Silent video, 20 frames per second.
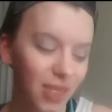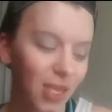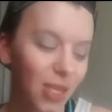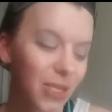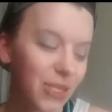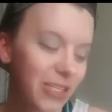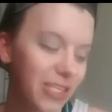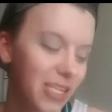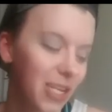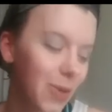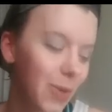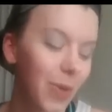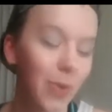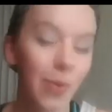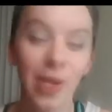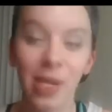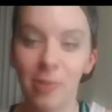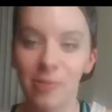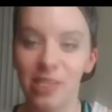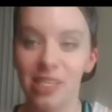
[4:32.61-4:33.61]
So we
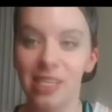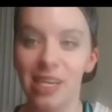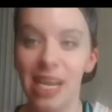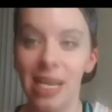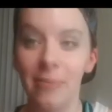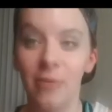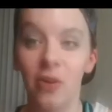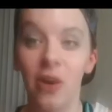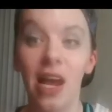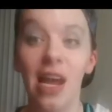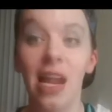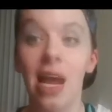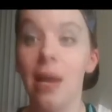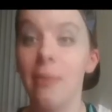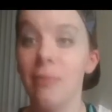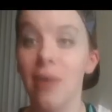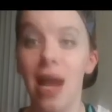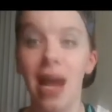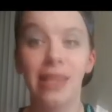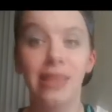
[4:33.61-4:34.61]
went up to the table,
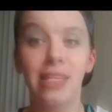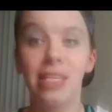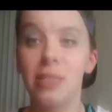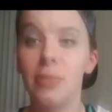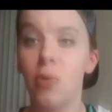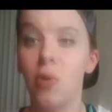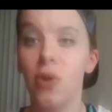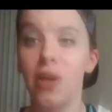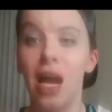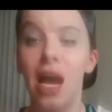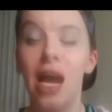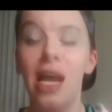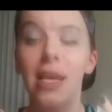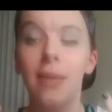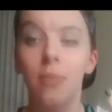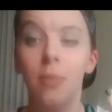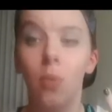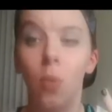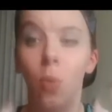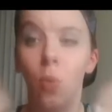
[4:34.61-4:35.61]
and at this point, I
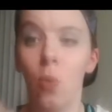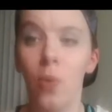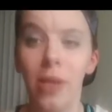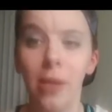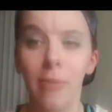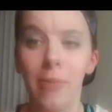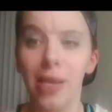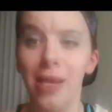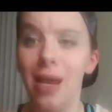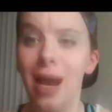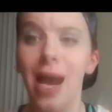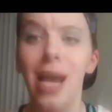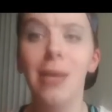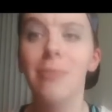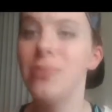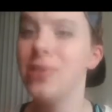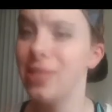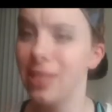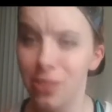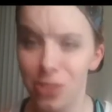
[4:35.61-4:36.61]
am weeping. I
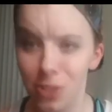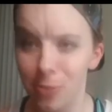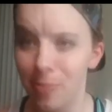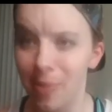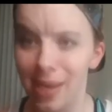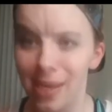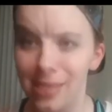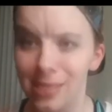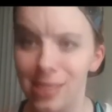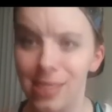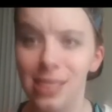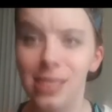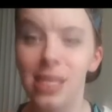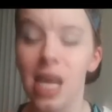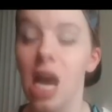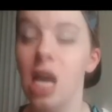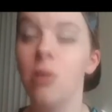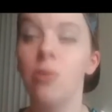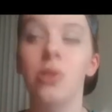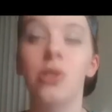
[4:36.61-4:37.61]
am such a Pisces.
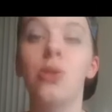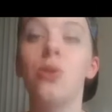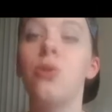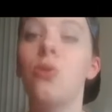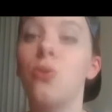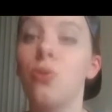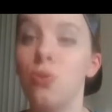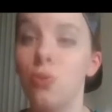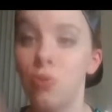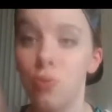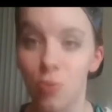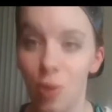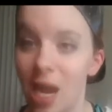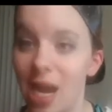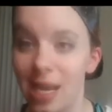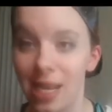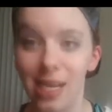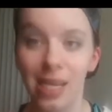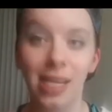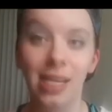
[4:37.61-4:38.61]
I was
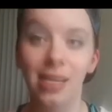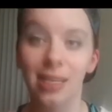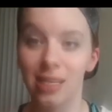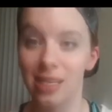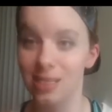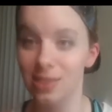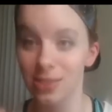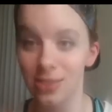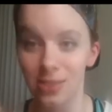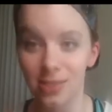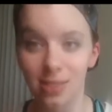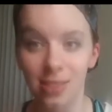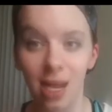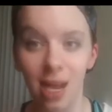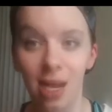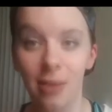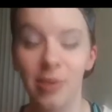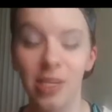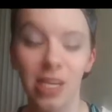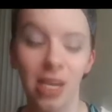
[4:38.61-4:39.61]
crying, like
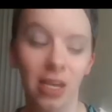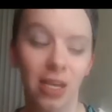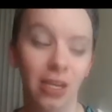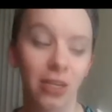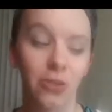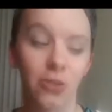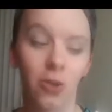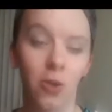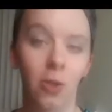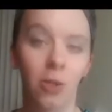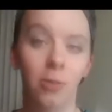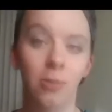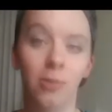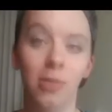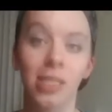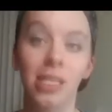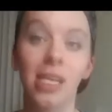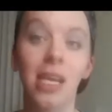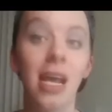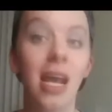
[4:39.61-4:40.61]
sobbing
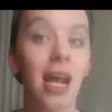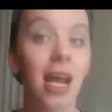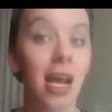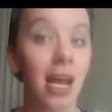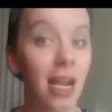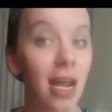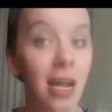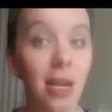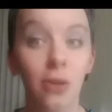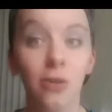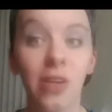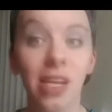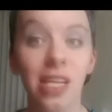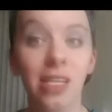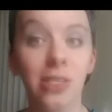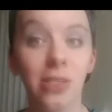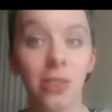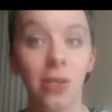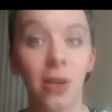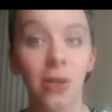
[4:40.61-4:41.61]
uncontrollably. And I don't get
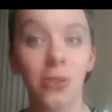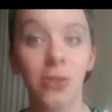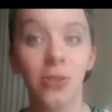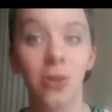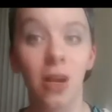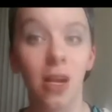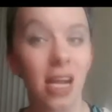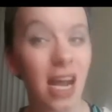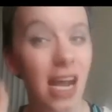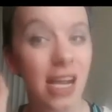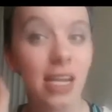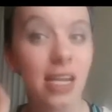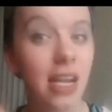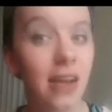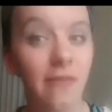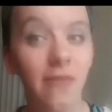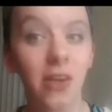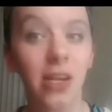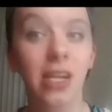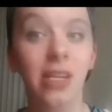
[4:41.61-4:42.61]
starstruck. I
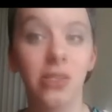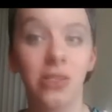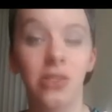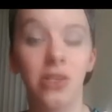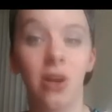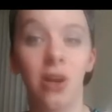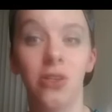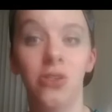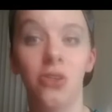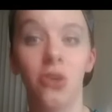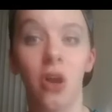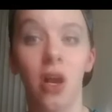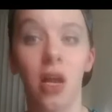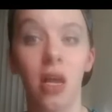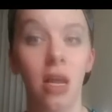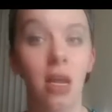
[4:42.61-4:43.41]
never get starstruck.